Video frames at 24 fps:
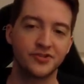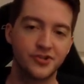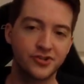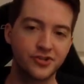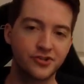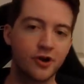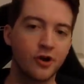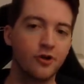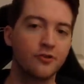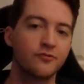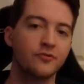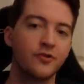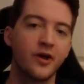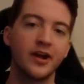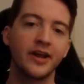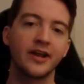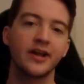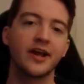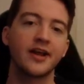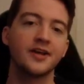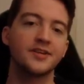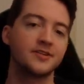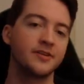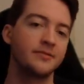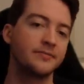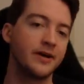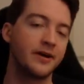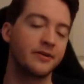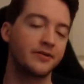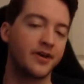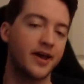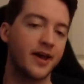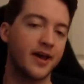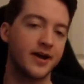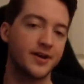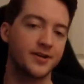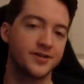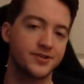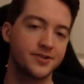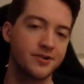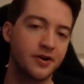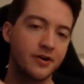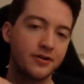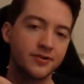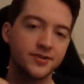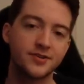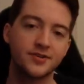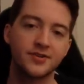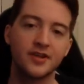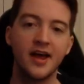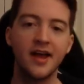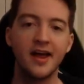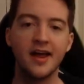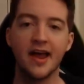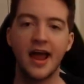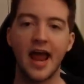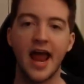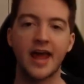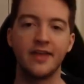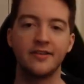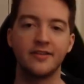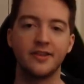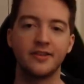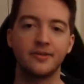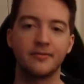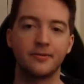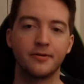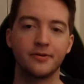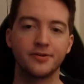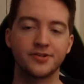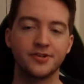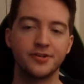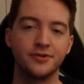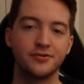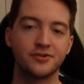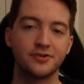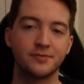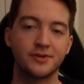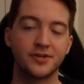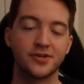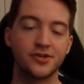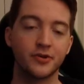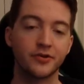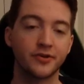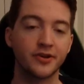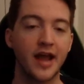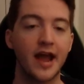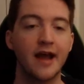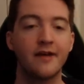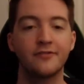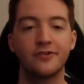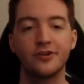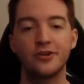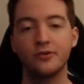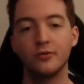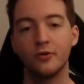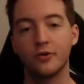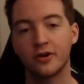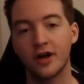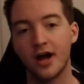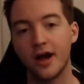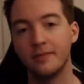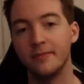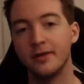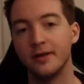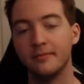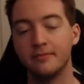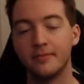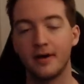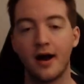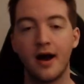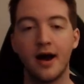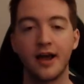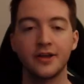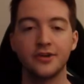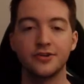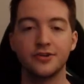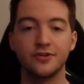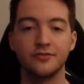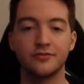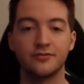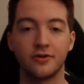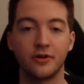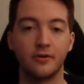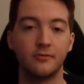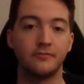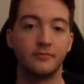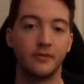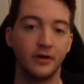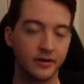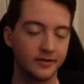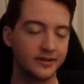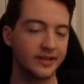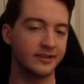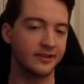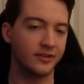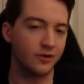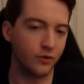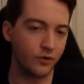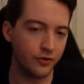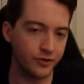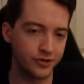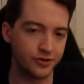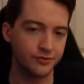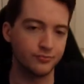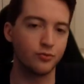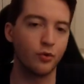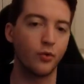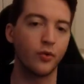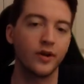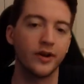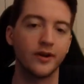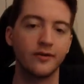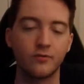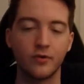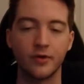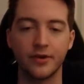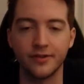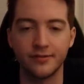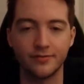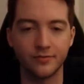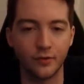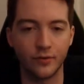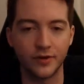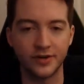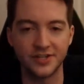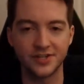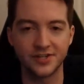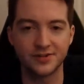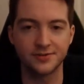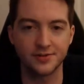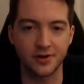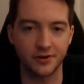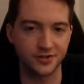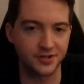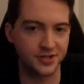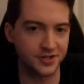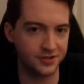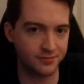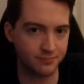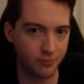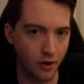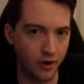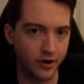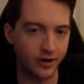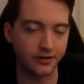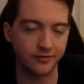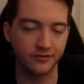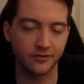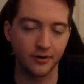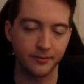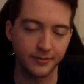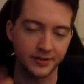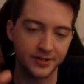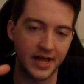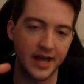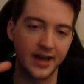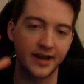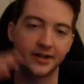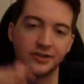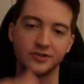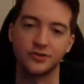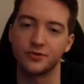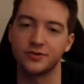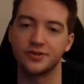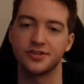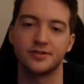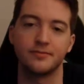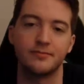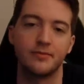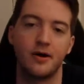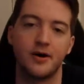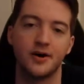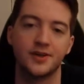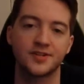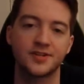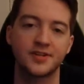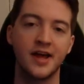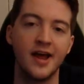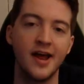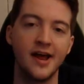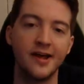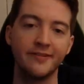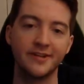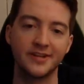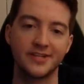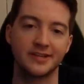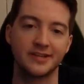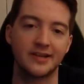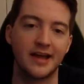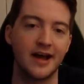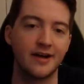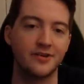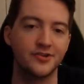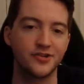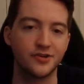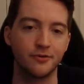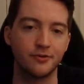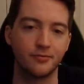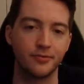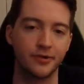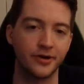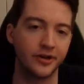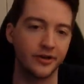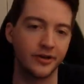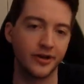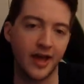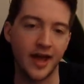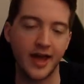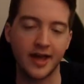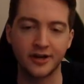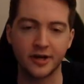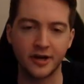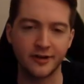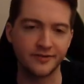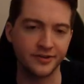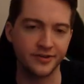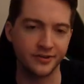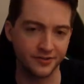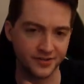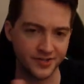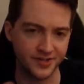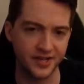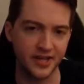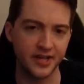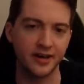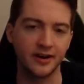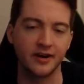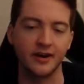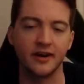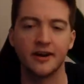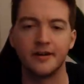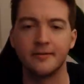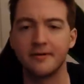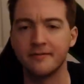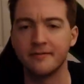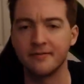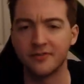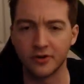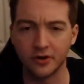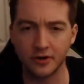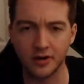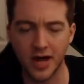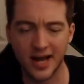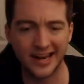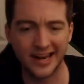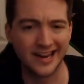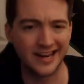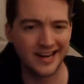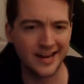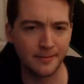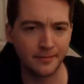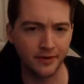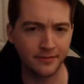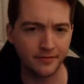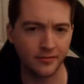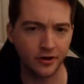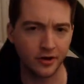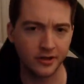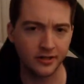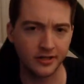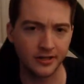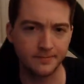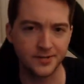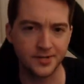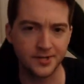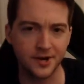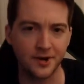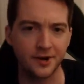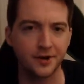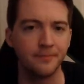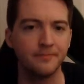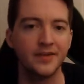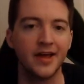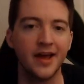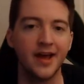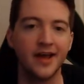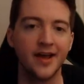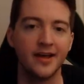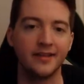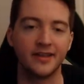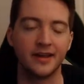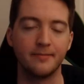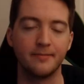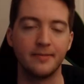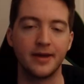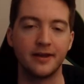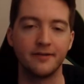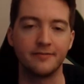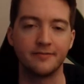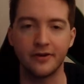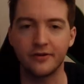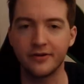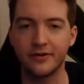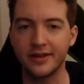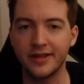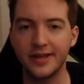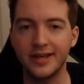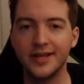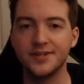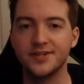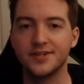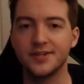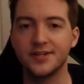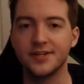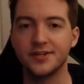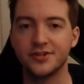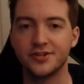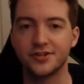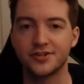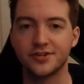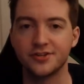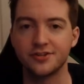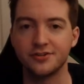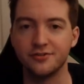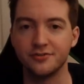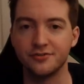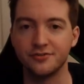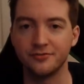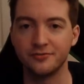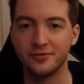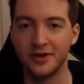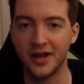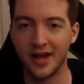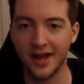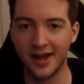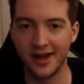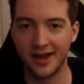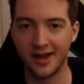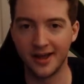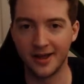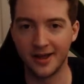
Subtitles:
Start running as Unbound Chaos starts, and then the person who's going to be soaking after you will come in behind you from like the origin point of where the void starts spawning from and heading towards the boss. This allows you a pretty good handoff, and you'll see it in a number of our clips here, that it made it very easy just to